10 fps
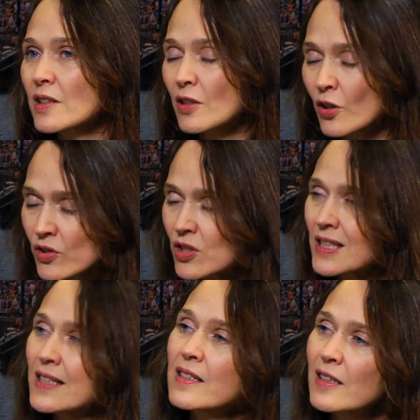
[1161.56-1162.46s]

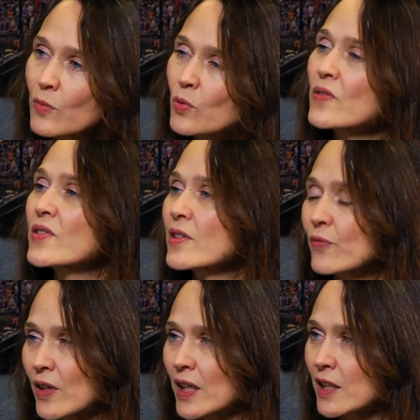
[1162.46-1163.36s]
consciously didn't want to
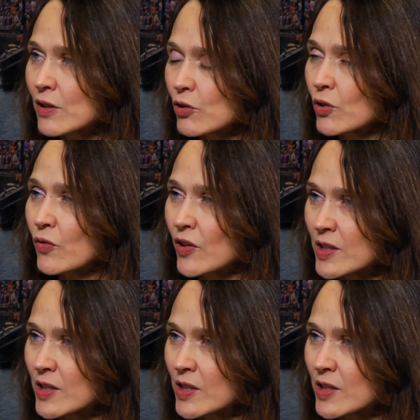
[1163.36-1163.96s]
define ethnography